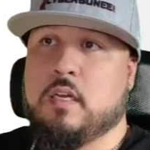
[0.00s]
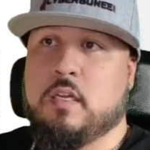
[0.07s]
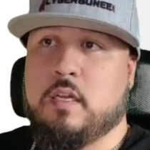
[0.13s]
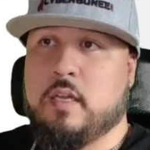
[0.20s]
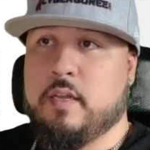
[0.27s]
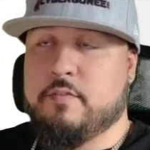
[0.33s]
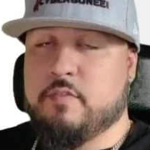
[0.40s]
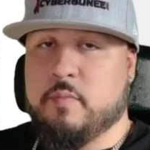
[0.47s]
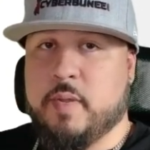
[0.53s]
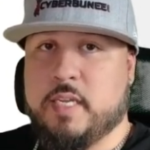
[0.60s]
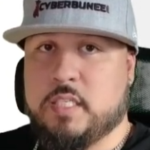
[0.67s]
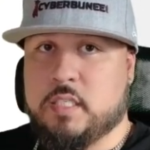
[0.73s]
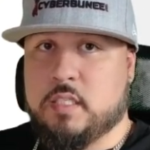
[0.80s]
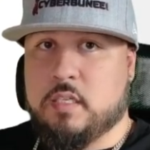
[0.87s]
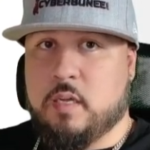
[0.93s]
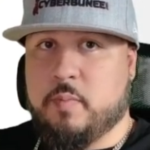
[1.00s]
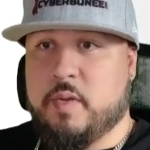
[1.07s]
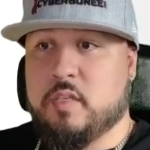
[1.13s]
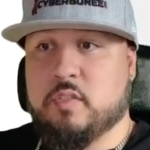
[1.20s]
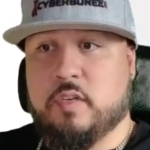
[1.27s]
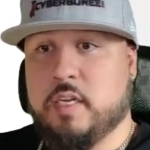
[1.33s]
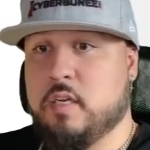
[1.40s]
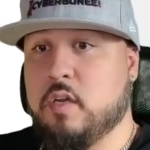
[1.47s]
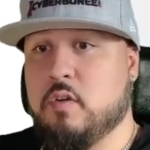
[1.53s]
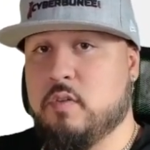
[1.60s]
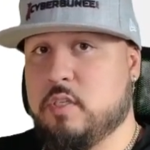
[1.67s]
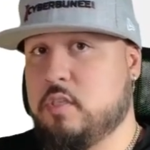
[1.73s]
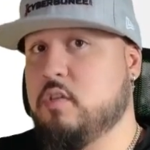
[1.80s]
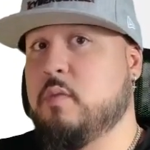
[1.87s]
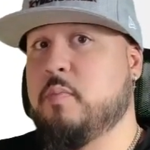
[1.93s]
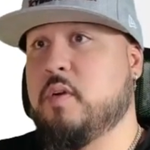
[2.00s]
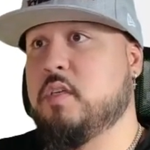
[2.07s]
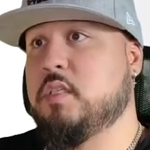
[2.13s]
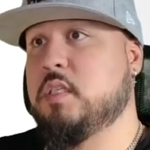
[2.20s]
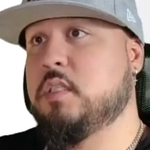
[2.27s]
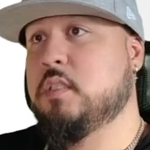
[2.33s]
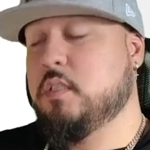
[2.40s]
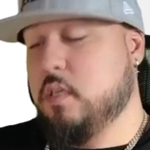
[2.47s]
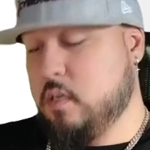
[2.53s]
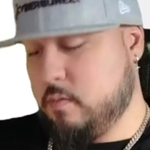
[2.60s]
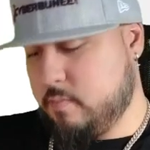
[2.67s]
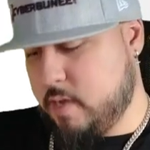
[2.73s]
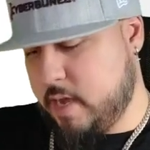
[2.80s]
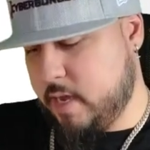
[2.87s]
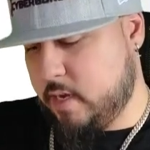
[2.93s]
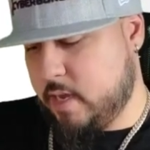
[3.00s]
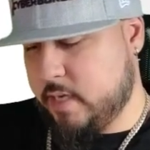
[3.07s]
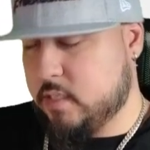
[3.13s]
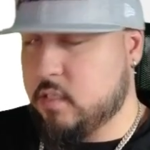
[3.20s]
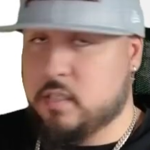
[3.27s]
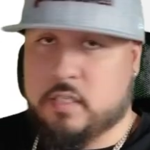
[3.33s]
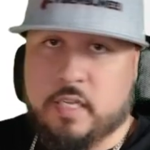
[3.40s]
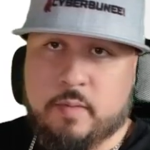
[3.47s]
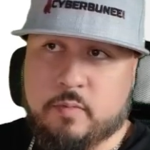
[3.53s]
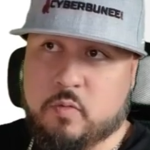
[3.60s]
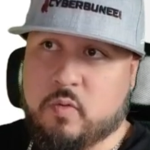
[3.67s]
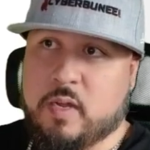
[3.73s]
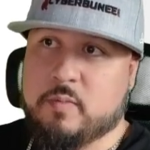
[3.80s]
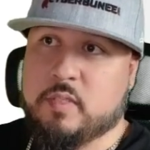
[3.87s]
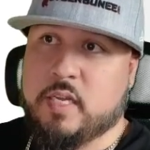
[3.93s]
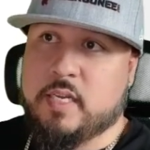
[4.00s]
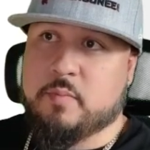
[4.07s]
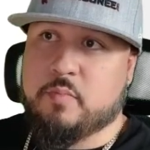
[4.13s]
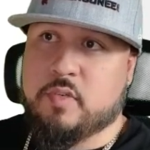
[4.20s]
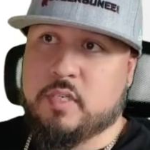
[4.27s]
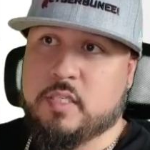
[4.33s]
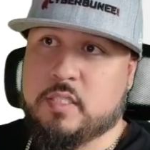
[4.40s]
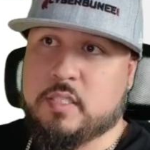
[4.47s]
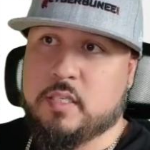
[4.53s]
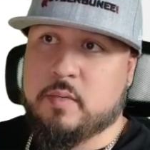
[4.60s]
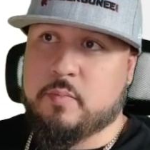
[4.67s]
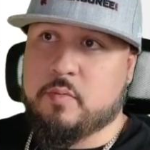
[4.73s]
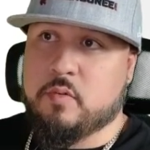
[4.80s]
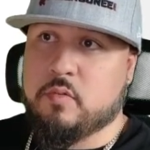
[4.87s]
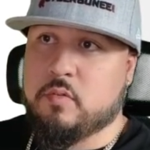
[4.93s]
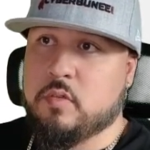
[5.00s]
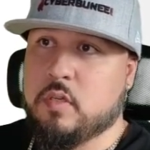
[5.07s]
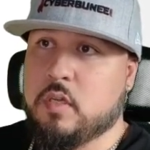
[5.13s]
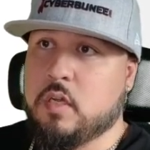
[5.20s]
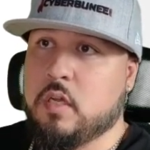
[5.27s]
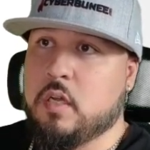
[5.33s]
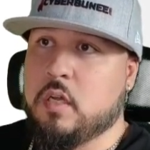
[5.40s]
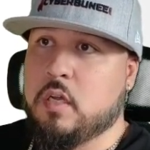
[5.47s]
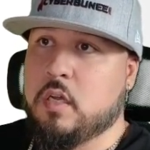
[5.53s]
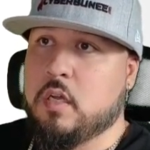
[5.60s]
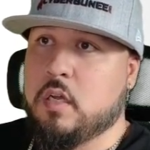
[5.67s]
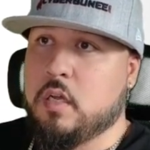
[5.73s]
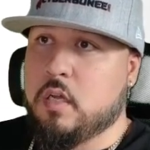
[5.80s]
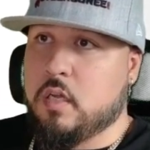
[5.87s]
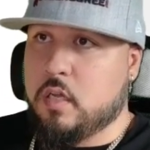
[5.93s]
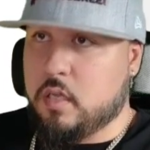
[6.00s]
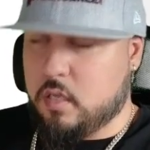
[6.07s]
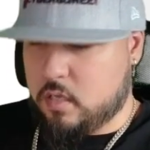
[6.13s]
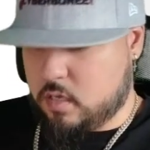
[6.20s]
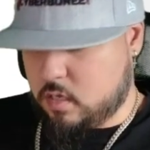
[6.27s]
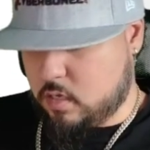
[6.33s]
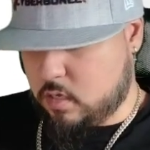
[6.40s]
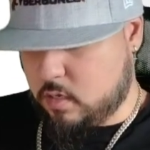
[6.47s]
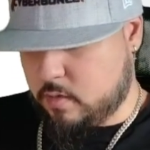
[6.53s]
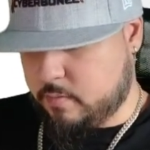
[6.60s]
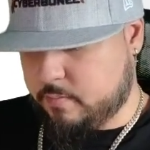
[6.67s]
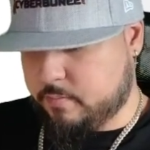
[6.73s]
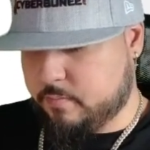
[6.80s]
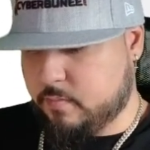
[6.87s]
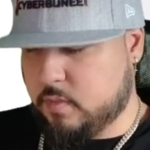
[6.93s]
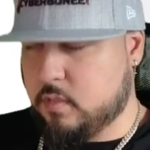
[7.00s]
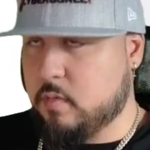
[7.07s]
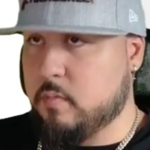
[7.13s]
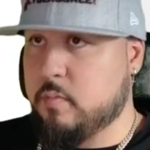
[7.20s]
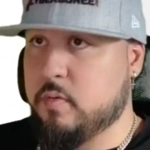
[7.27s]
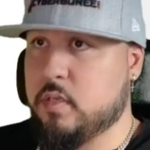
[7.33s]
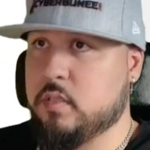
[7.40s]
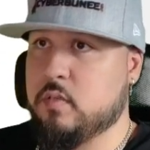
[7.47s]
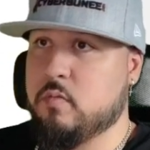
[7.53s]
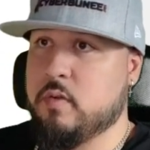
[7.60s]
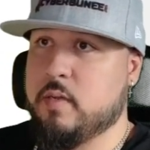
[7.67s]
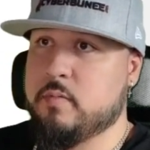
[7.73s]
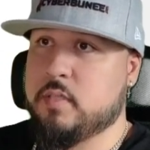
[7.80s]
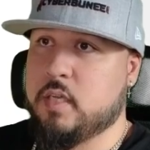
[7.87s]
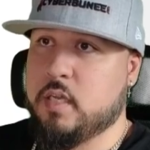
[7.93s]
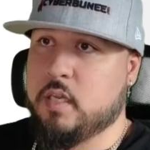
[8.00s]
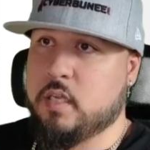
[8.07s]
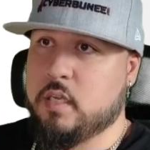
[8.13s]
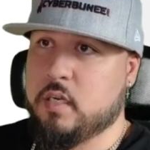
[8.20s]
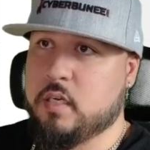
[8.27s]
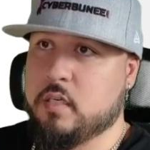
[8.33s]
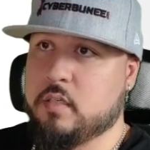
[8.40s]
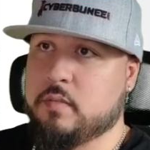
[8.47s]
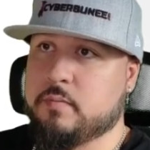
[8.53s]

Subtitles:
information up here so they know it's your purchase. I like to just keep the website. It's pretty simple. So I'm going to put the website here.